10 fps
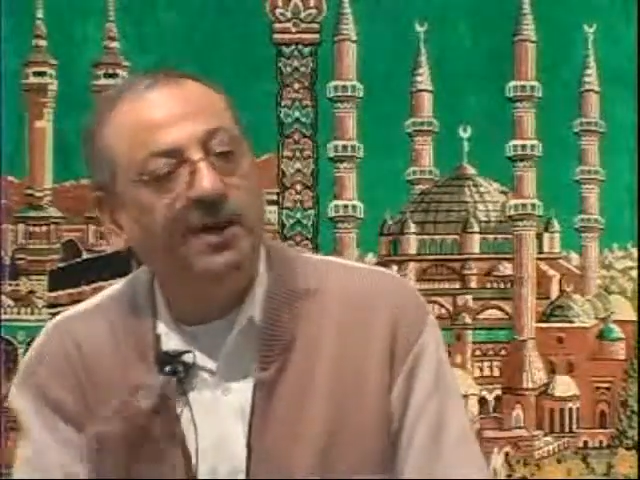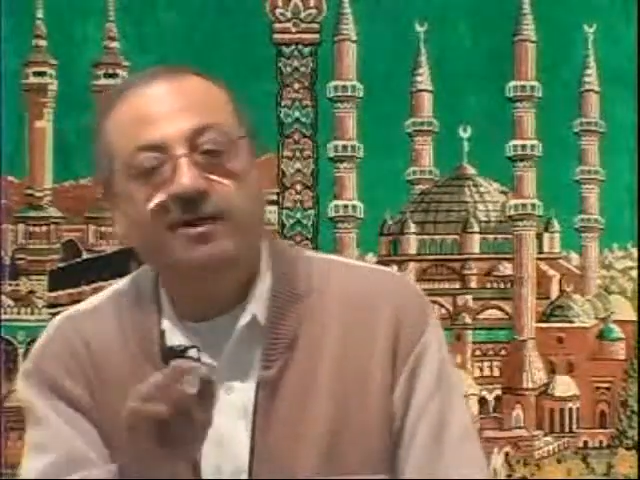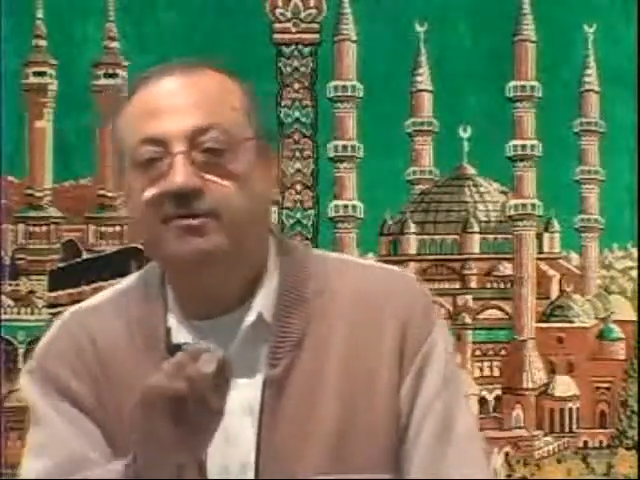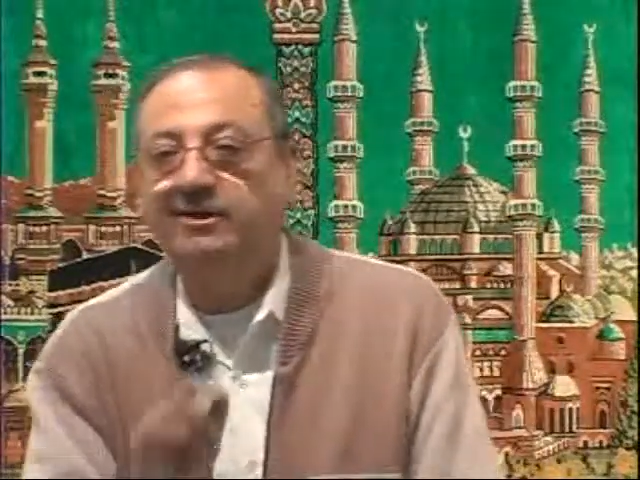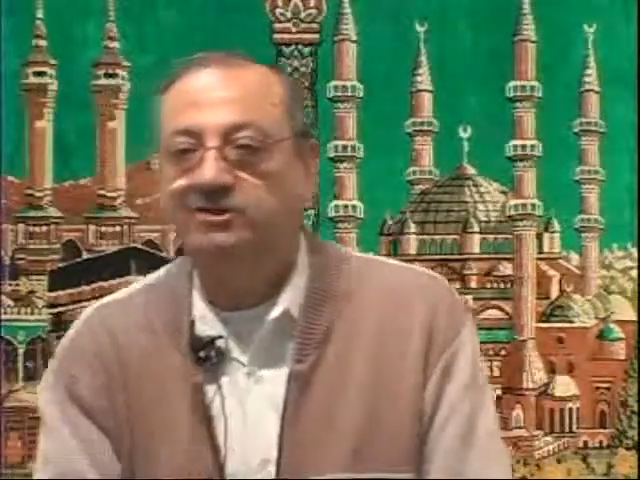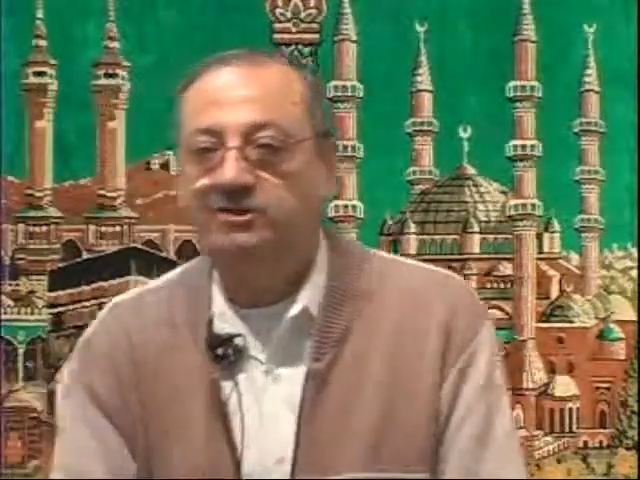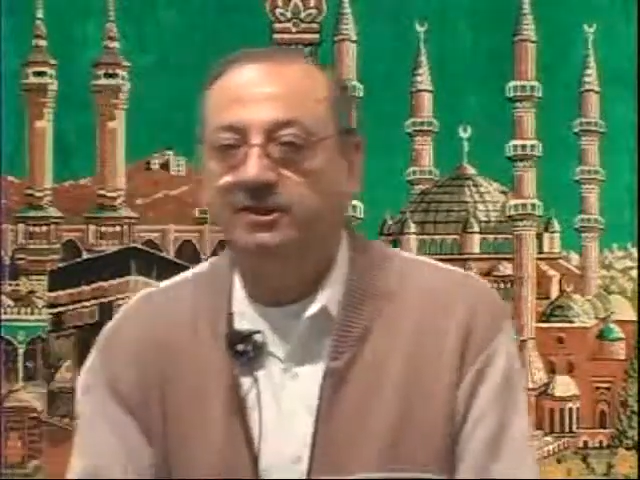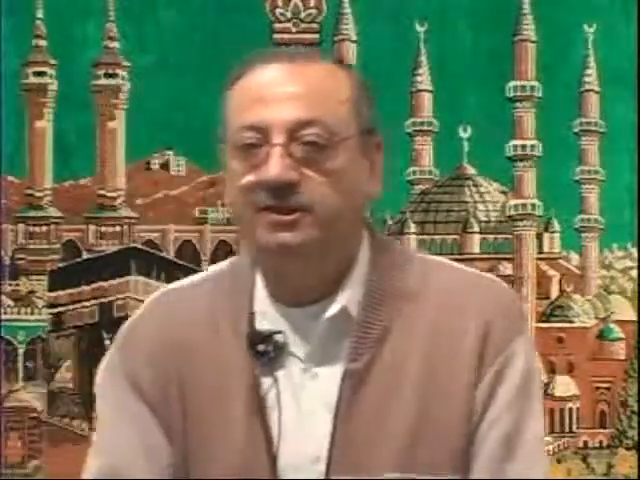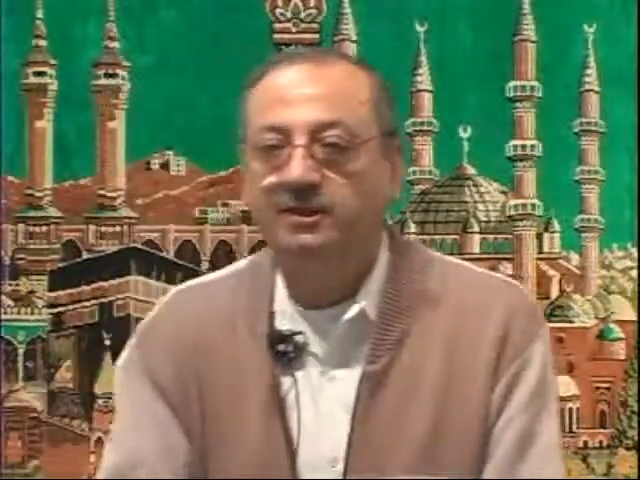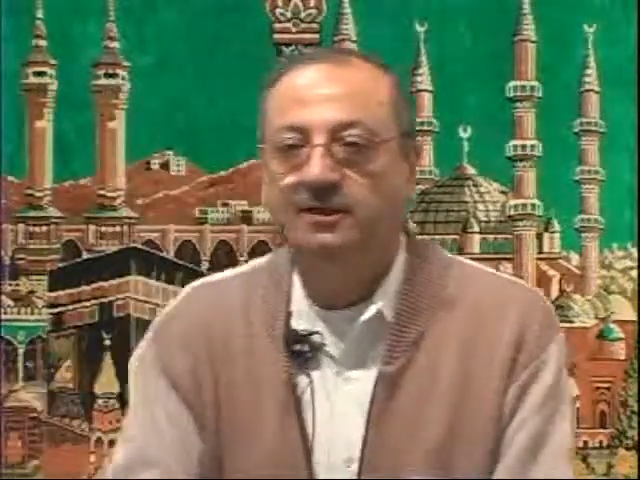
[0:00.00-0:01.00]
addressee.
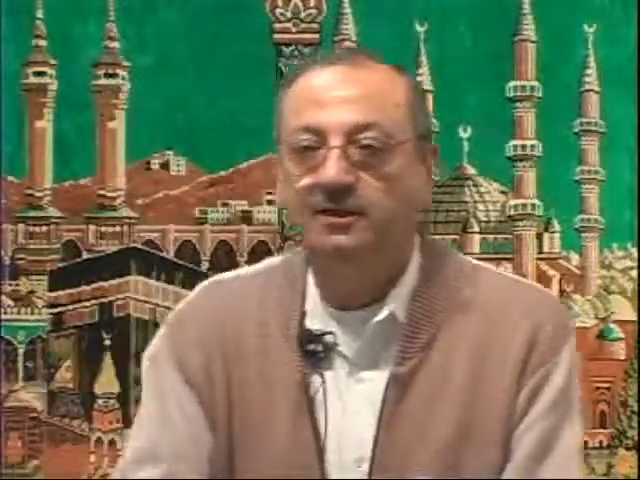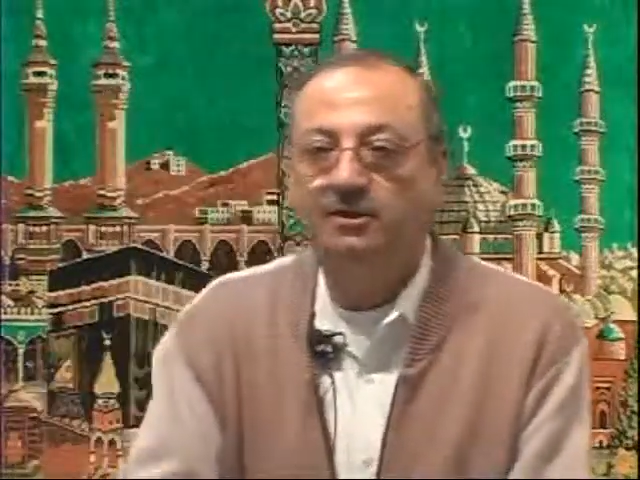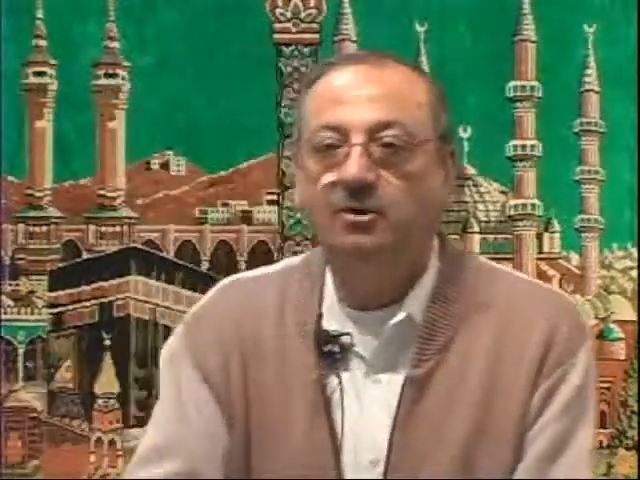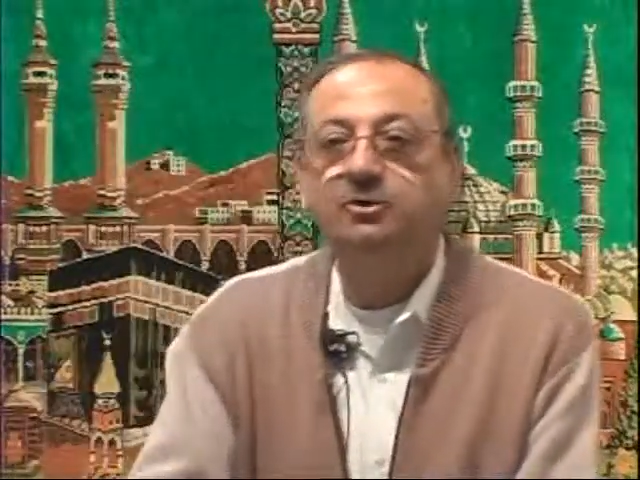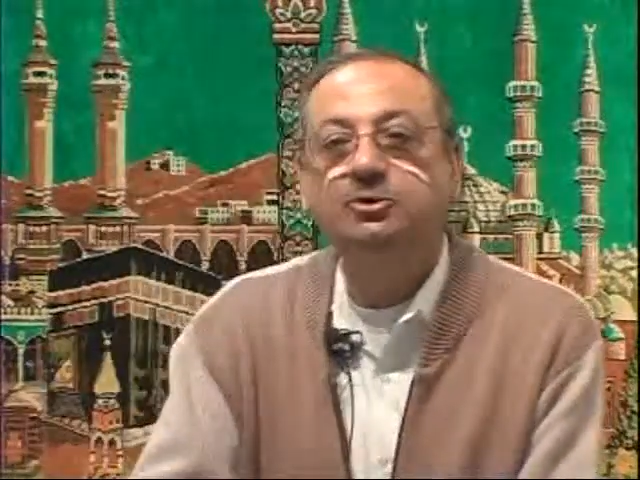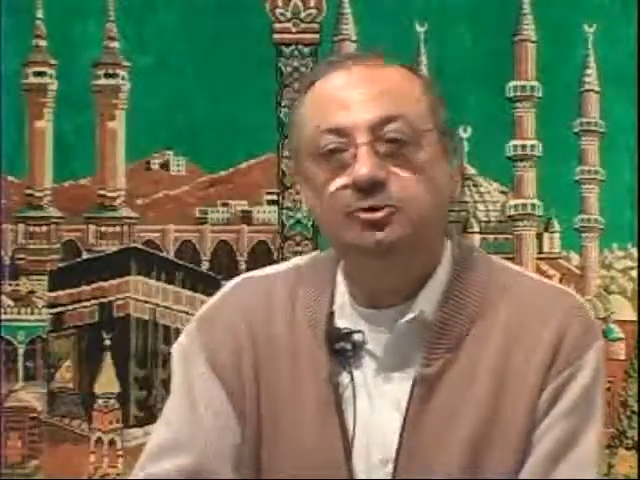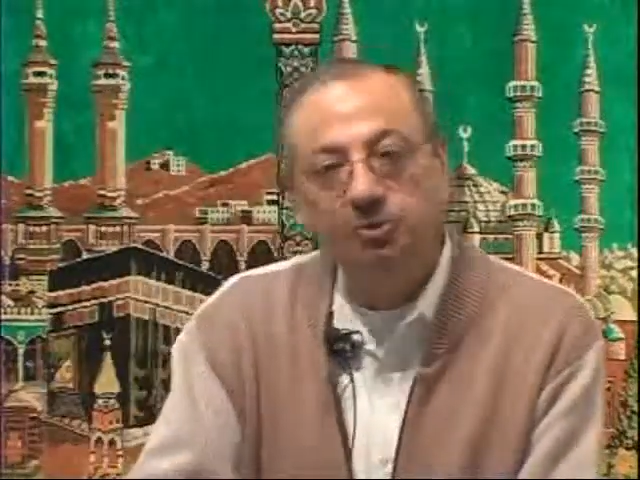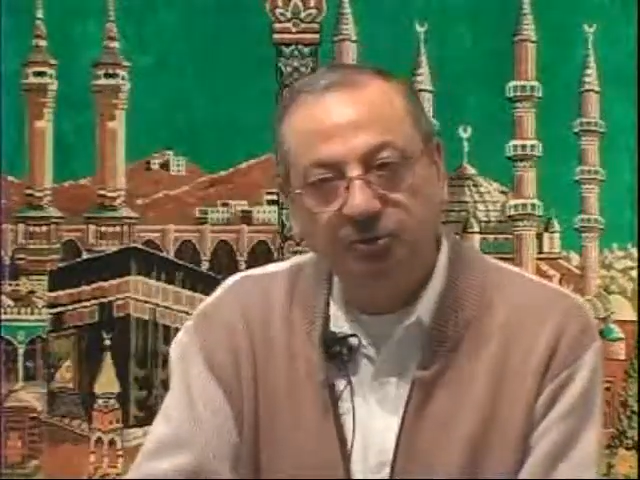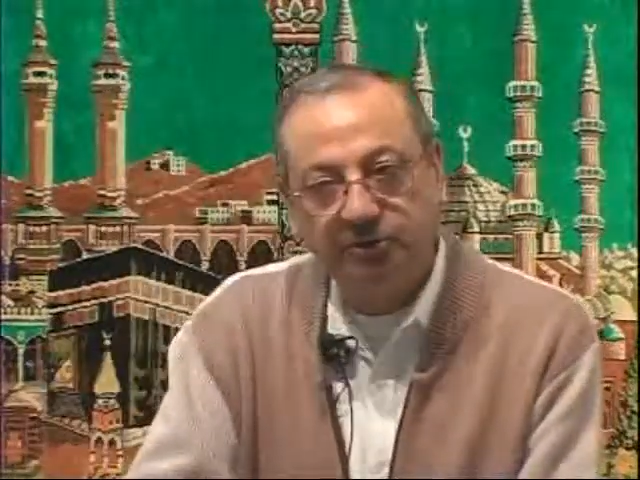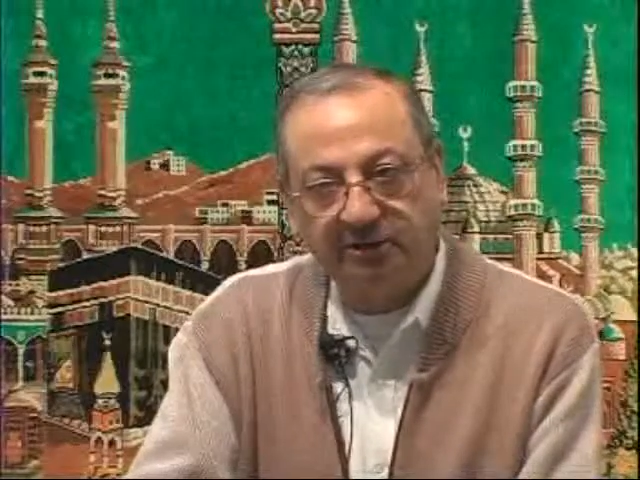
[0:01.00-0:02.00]
You
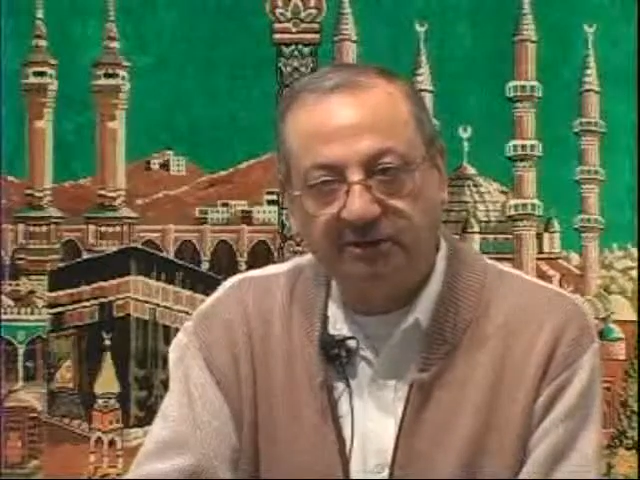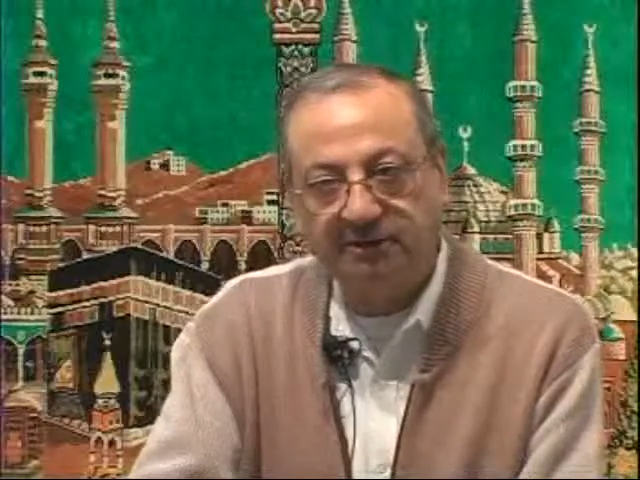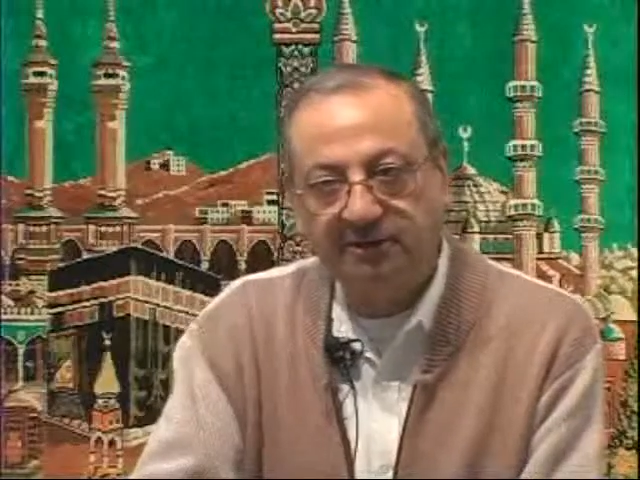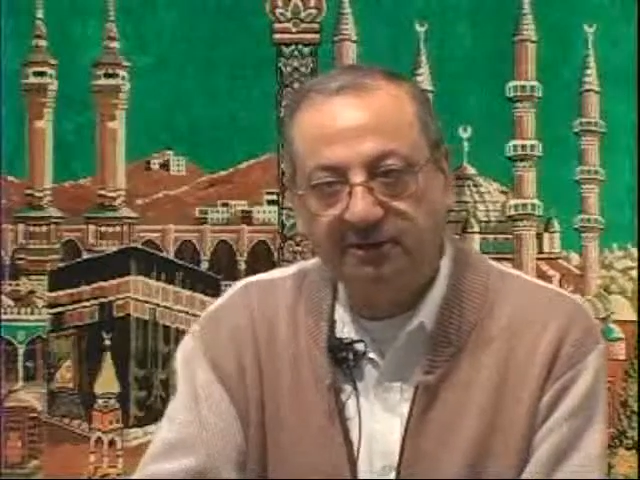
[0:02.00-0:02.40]
use it.